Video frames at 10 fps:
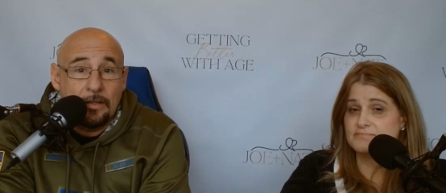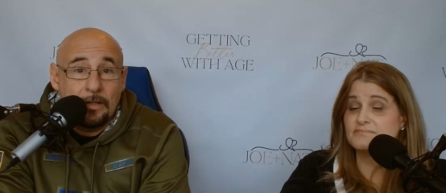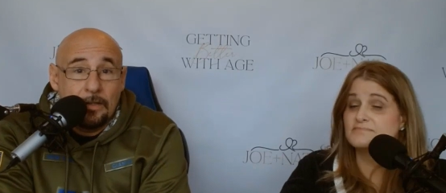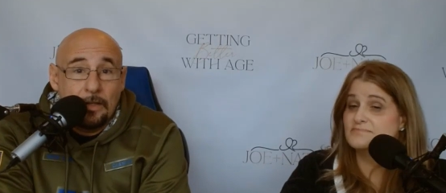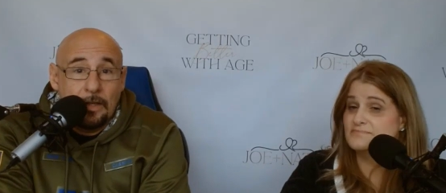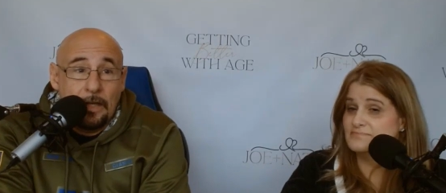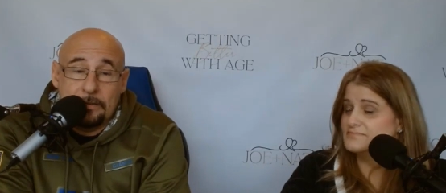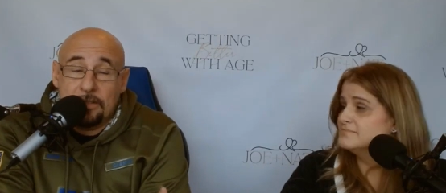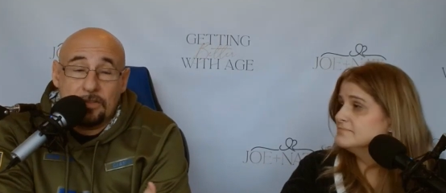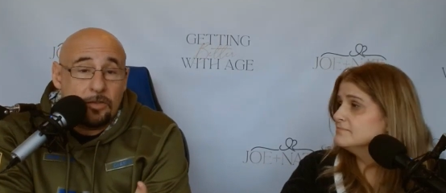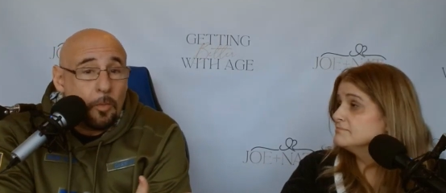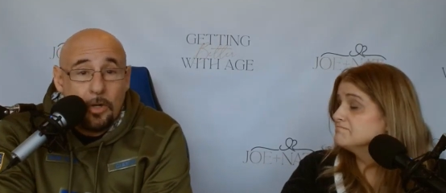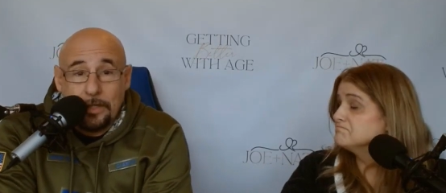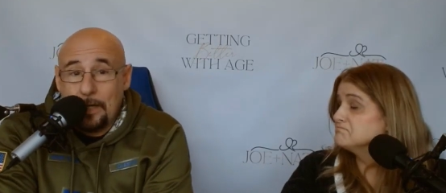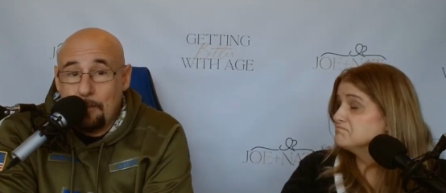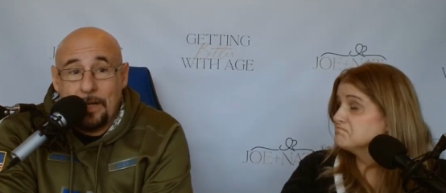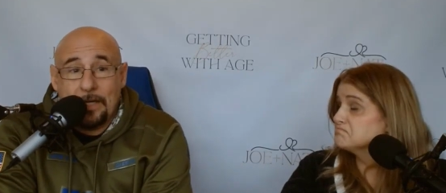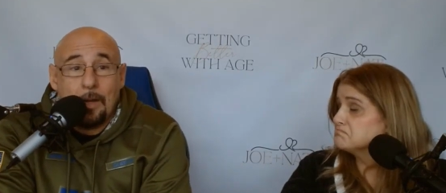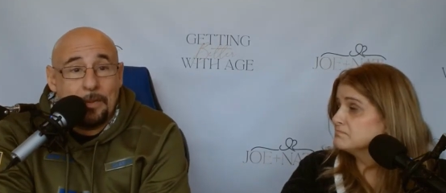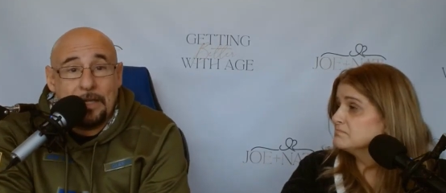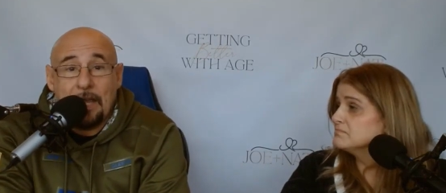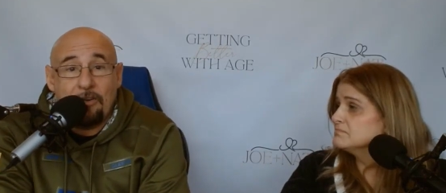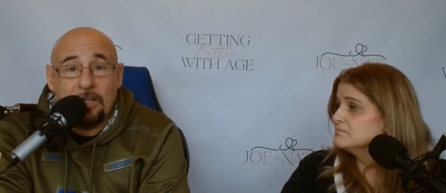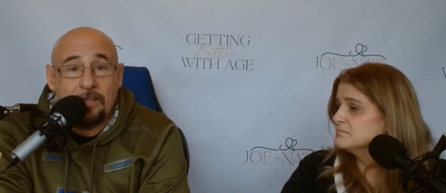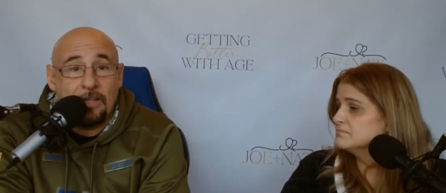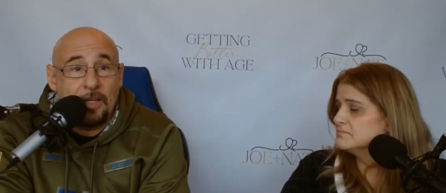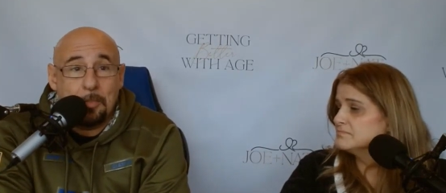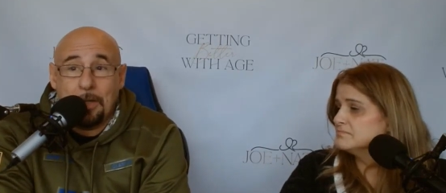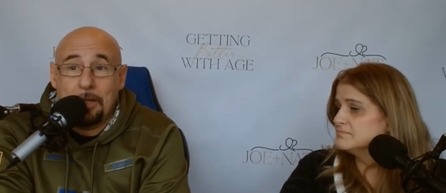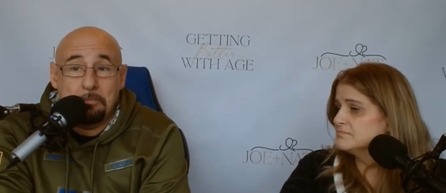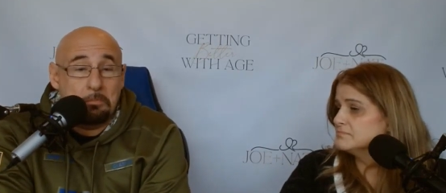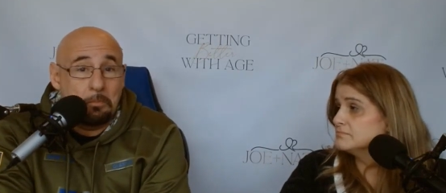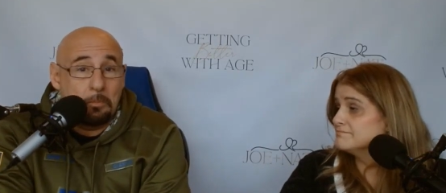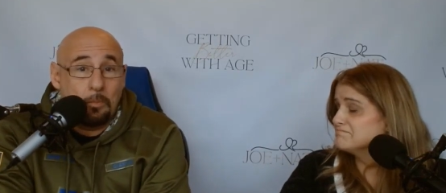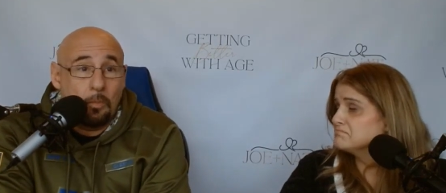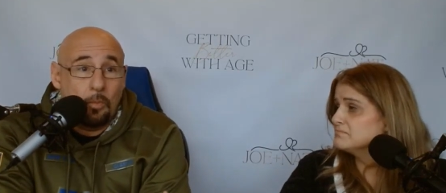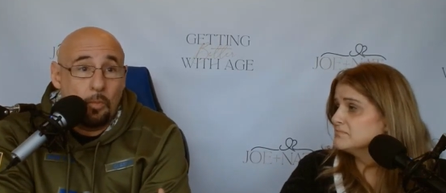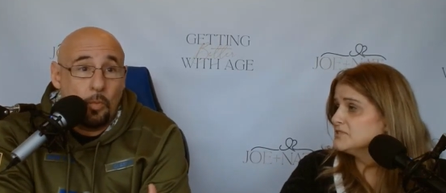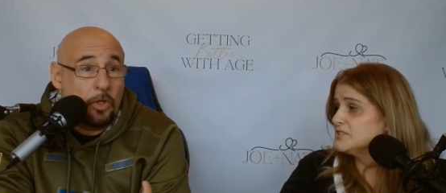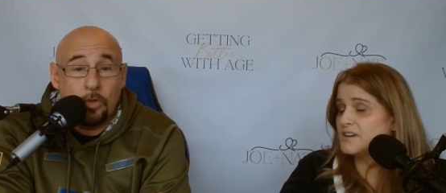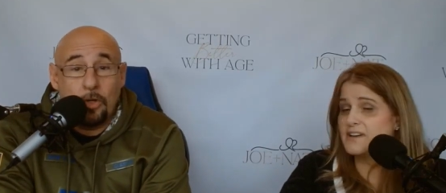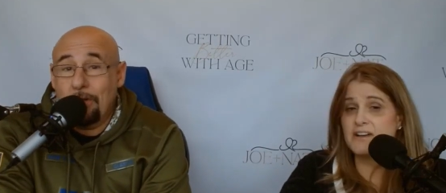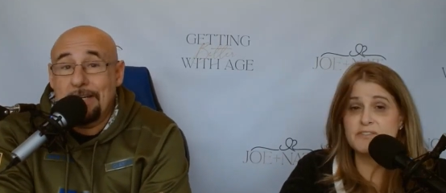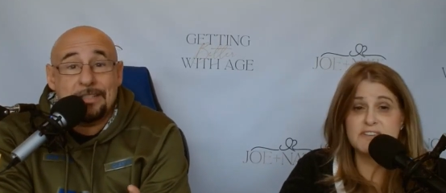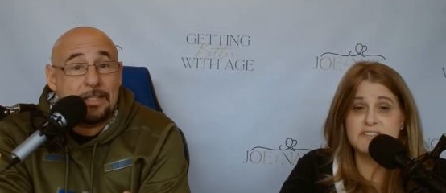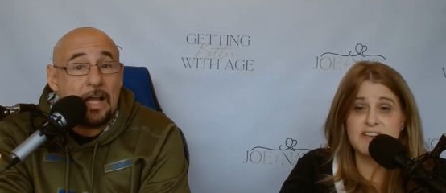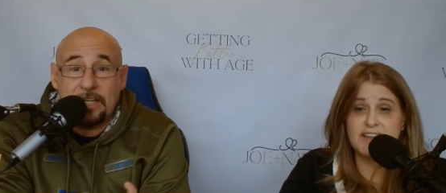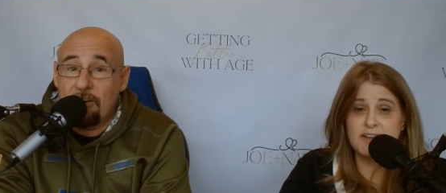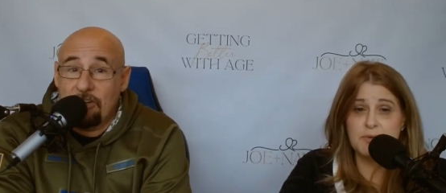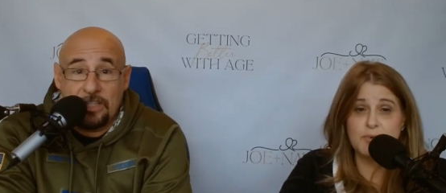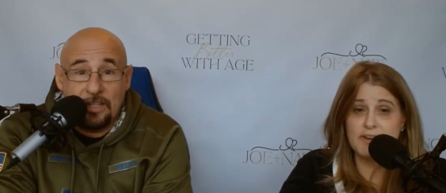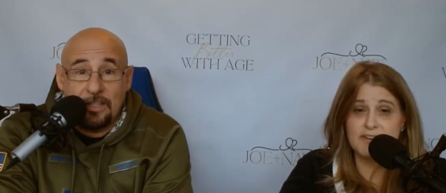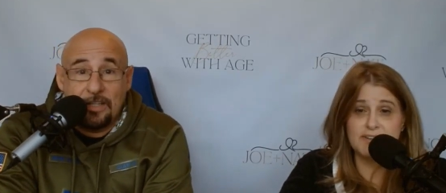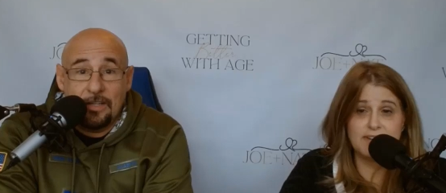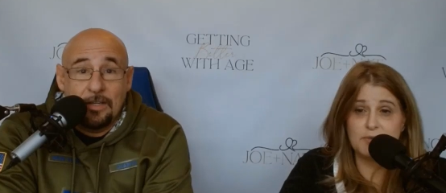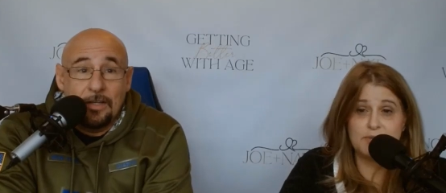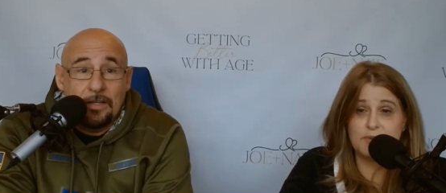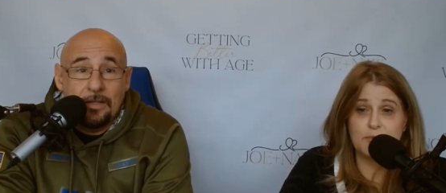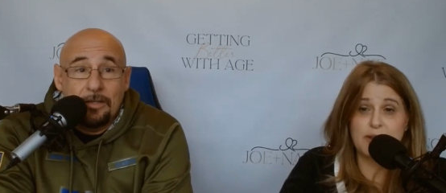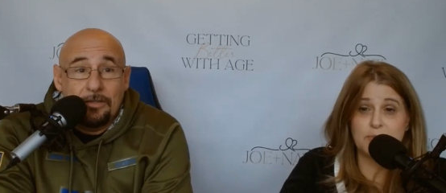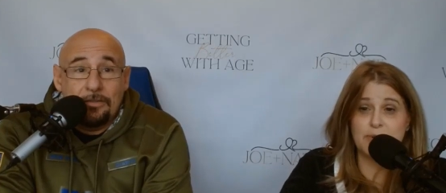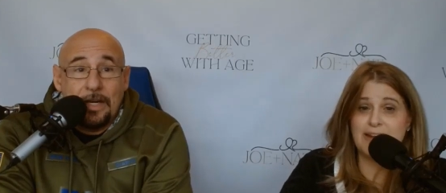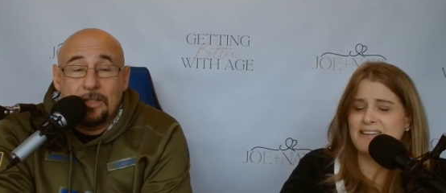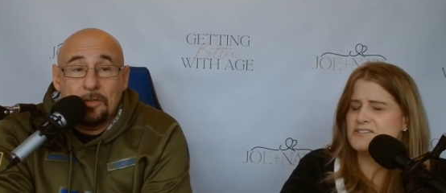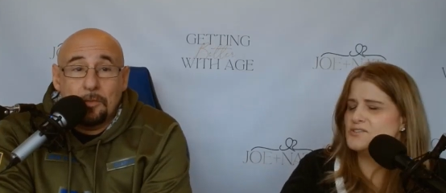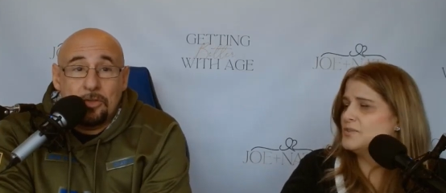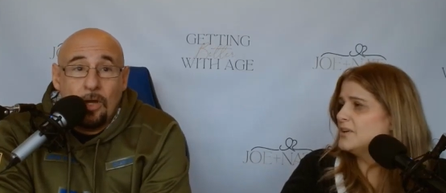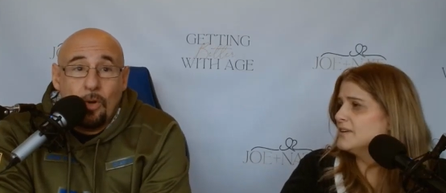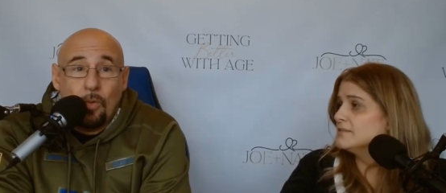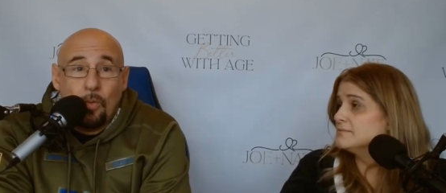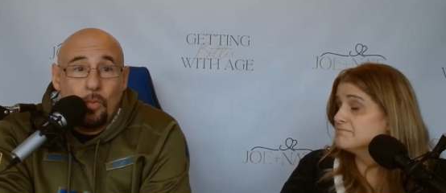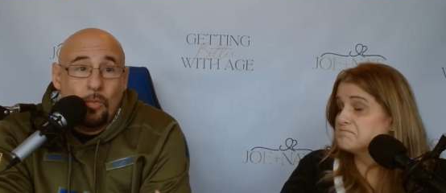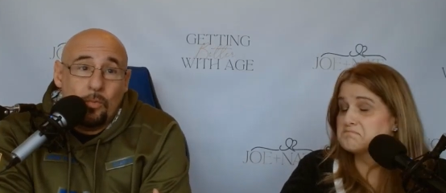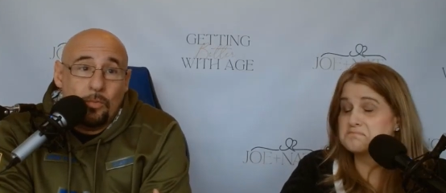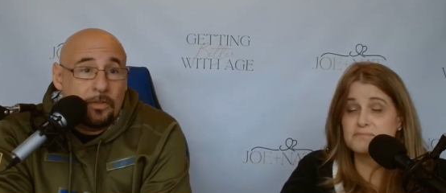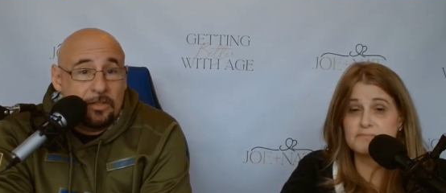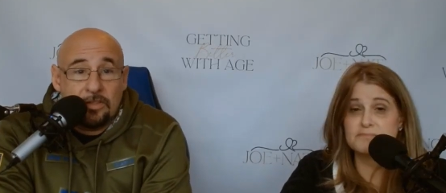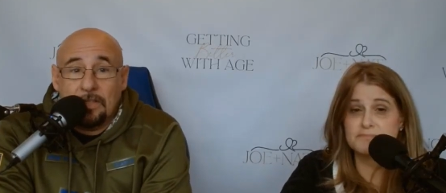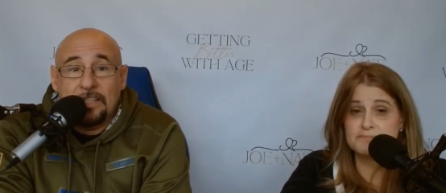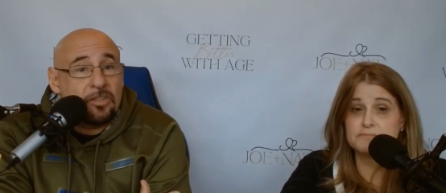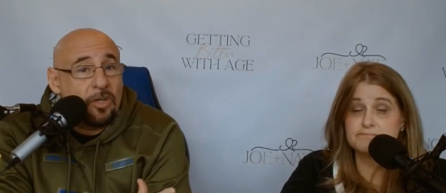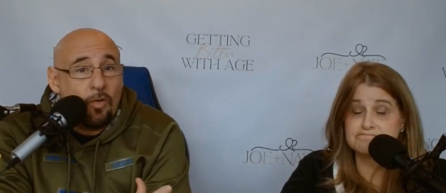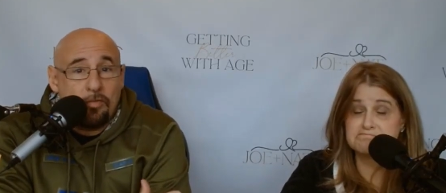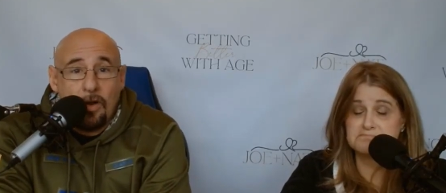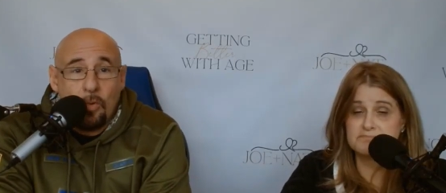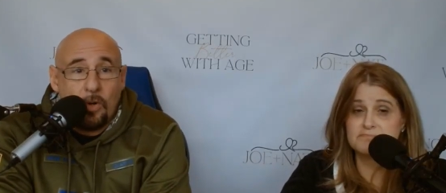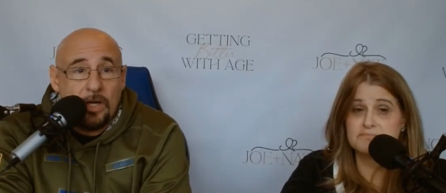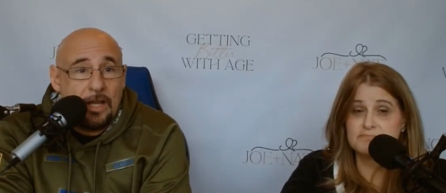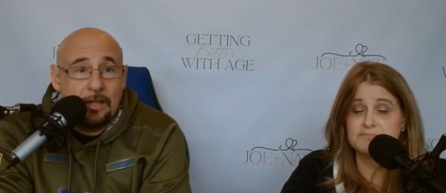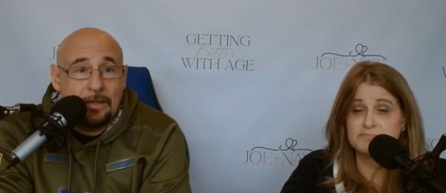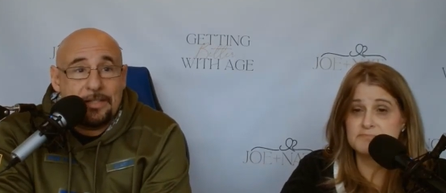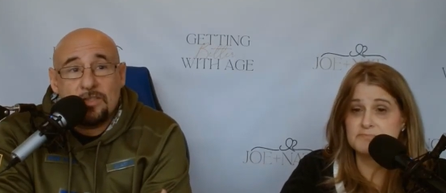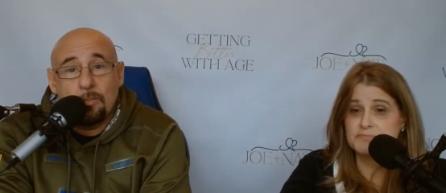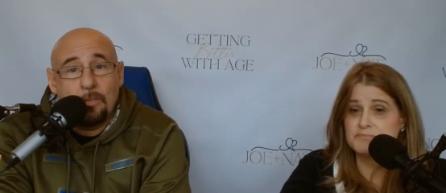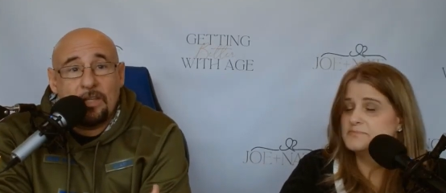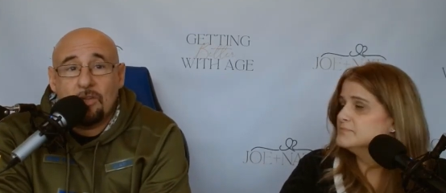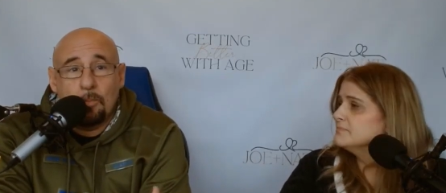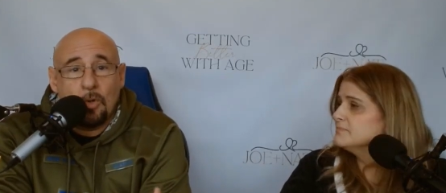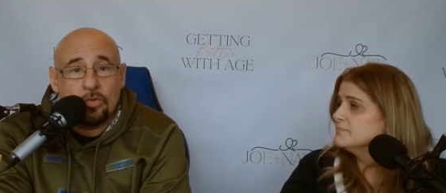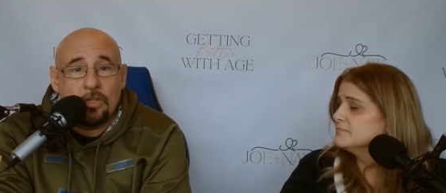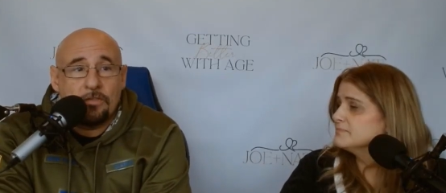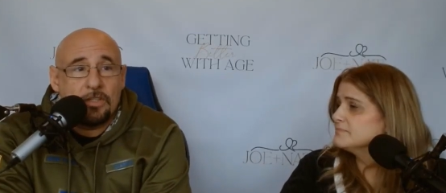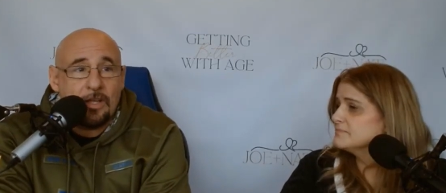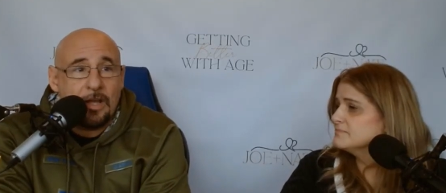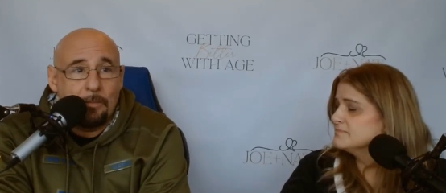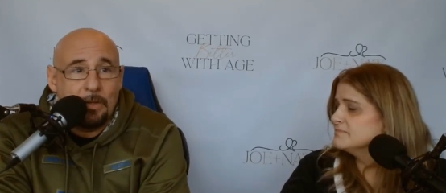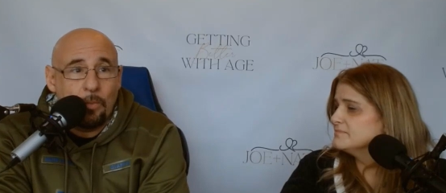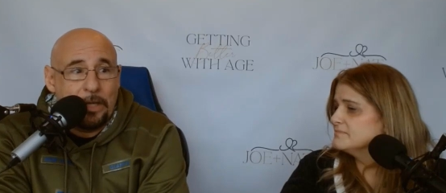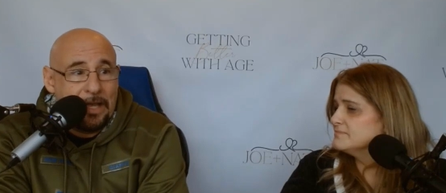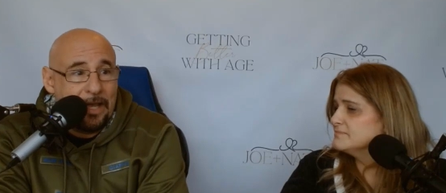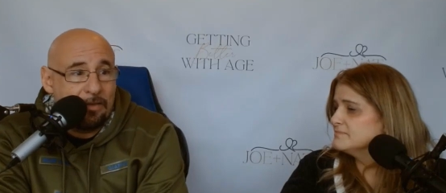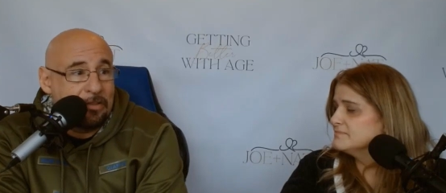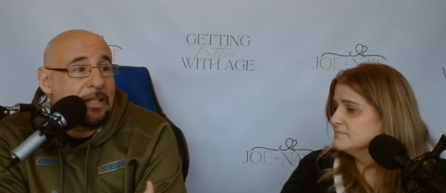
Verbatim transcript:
Speaker 1: Mm-hmm. And yes, tomorrow may not be guaranteed, but we don't know that it's not guaranteed. to anyone,
Speaker 2: no, no, matter what right. age you
Speaker 1: so, are. it's let's go forward and let's make the most of the time that we have